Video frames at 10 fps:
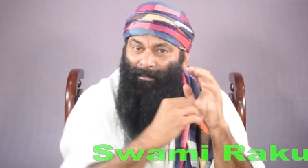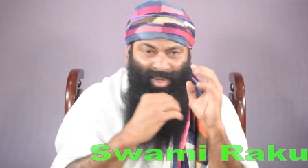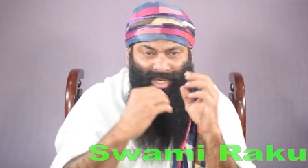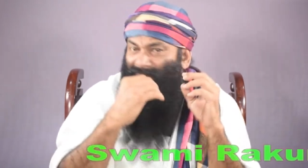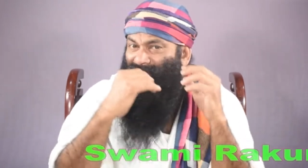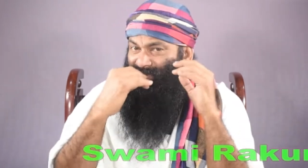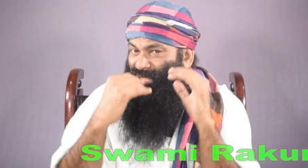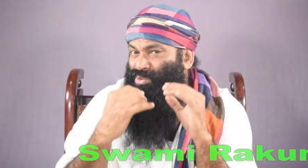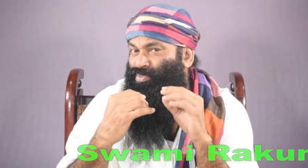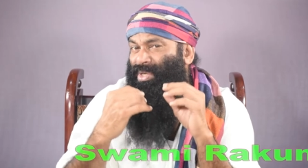Because
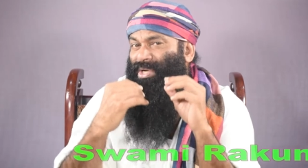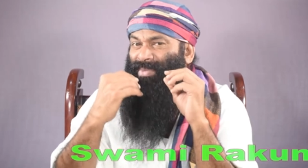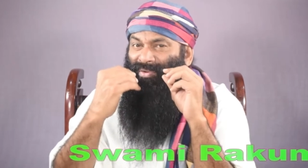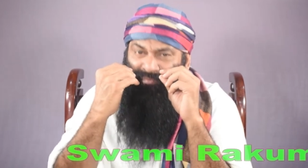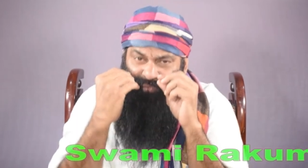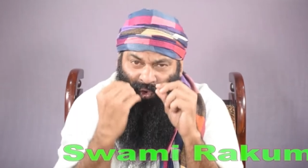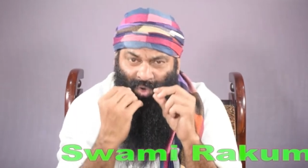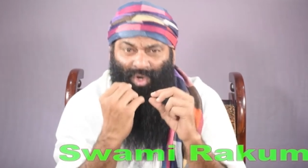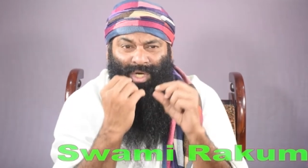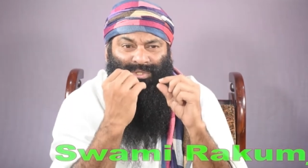this pyramid
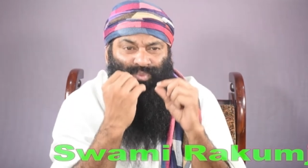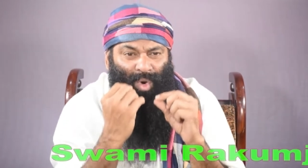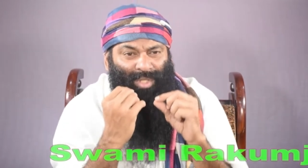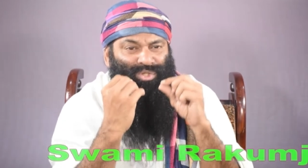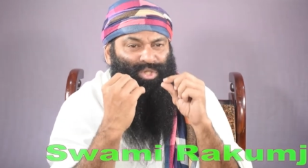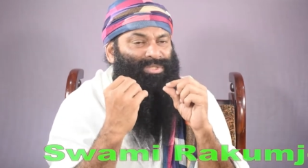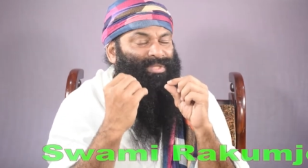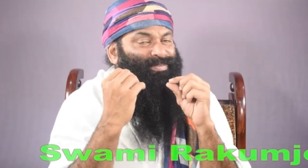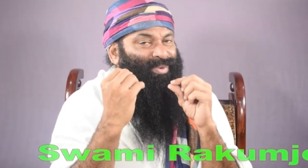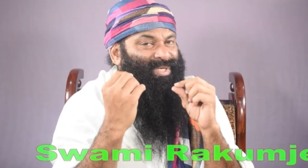follows what
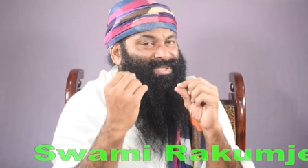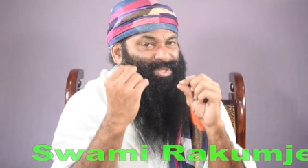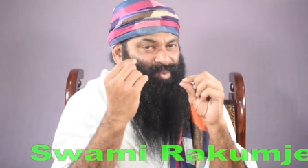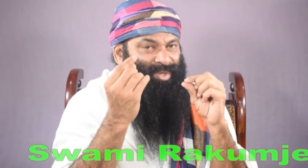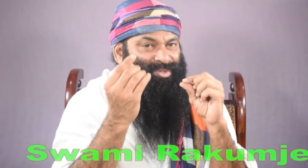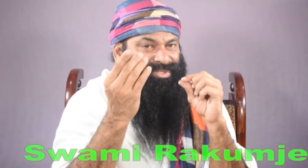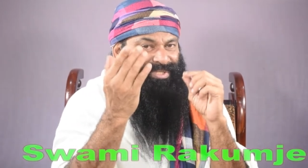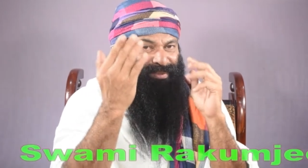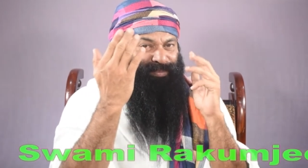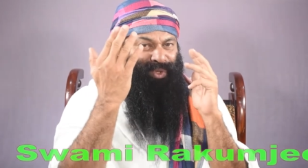Joseph Pulitzer wanted to
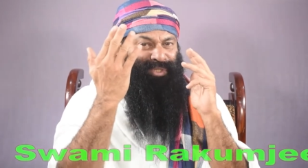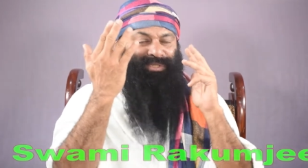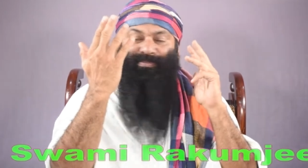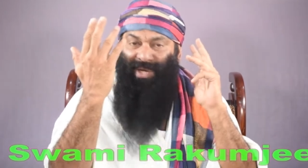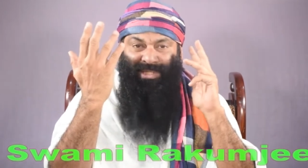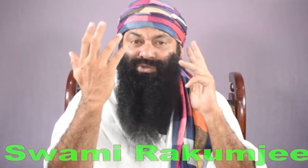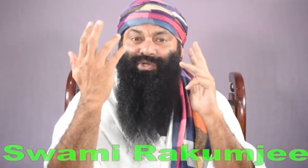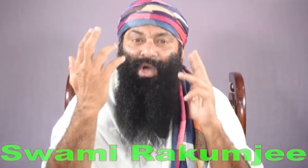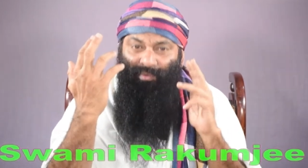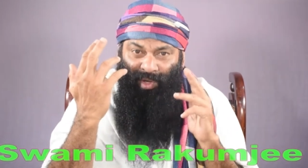say. The Pulitzer Prize was
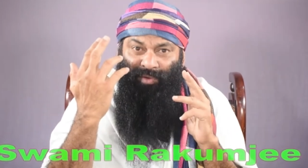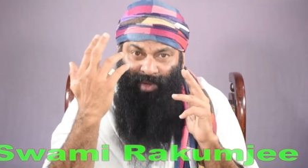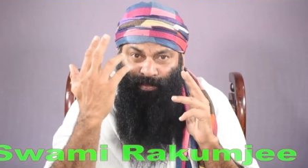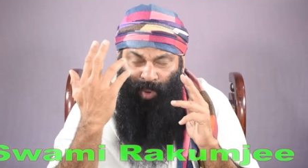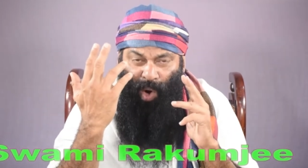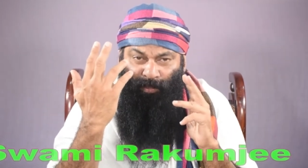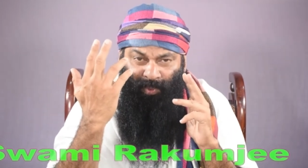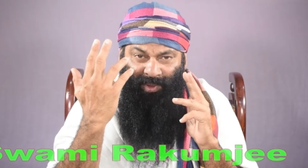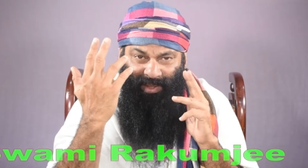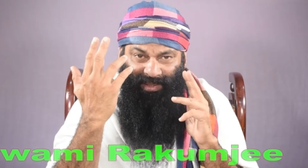very, very
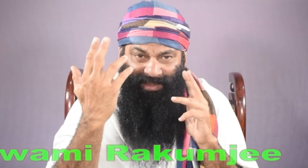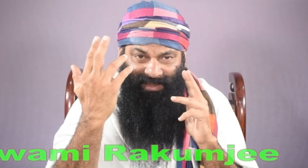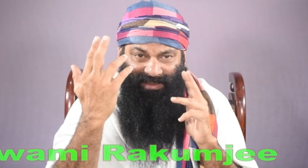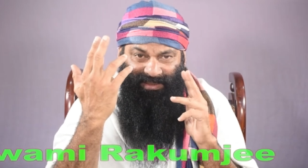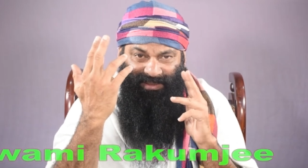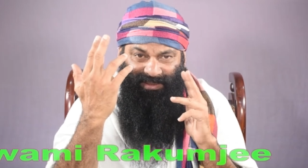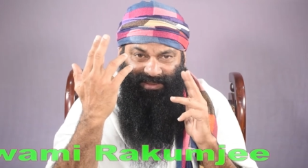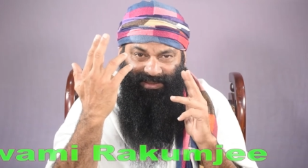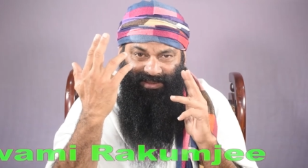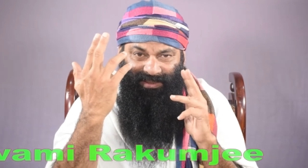popular, yes.